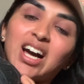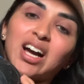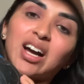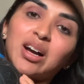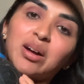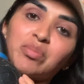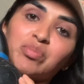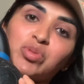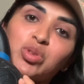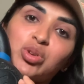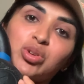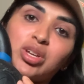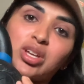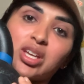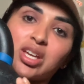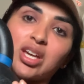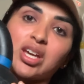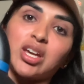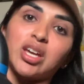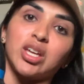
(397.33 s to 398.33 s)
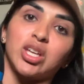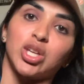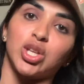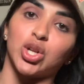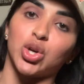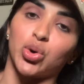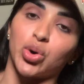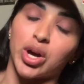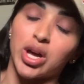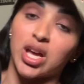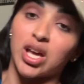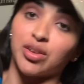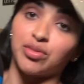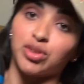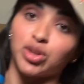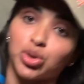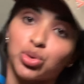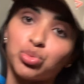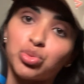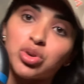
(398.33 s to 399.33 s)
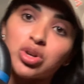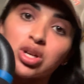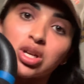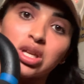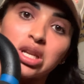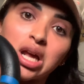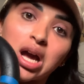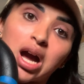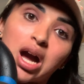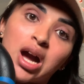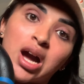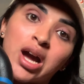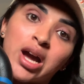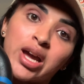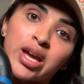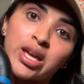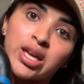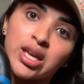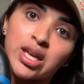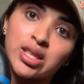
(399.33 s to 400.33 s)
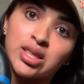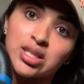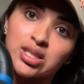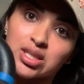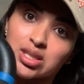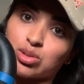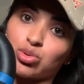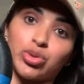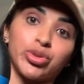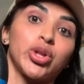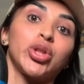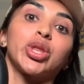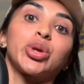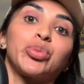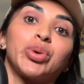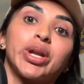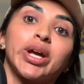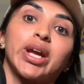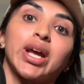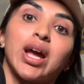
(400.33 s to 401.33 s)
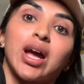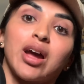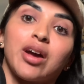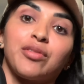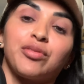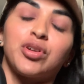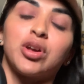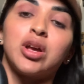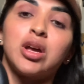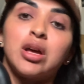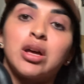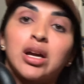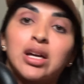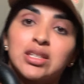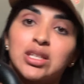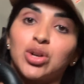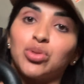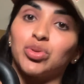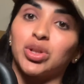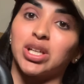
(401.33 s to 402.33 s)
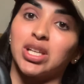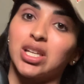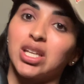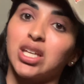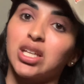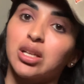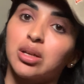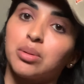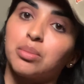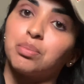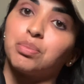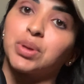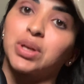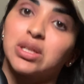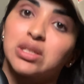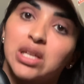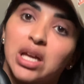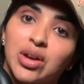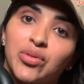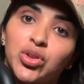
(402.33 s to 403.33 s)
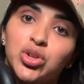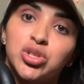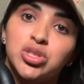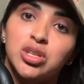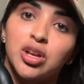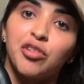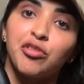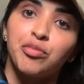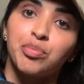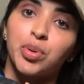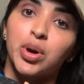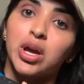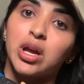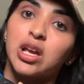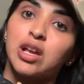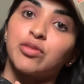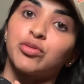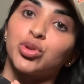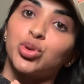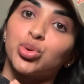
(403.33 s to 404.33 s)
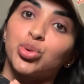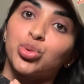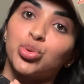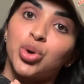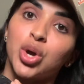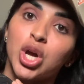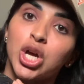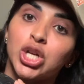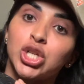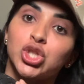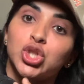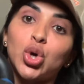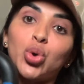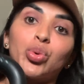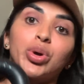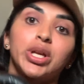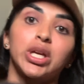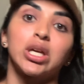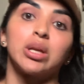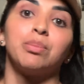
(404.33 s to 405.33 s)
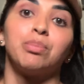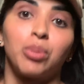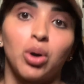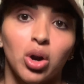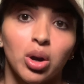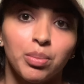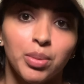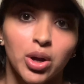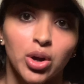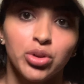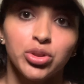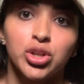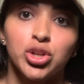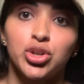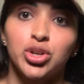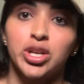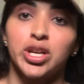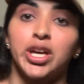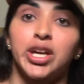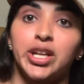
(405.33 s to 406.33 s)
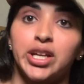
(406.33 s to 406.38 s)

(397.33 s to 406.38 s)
um, you can get, you know, a heavier one. I, this is the only one I have because I don't really need it because I have other stuff. But if you don't want to get a barbell, then you can get a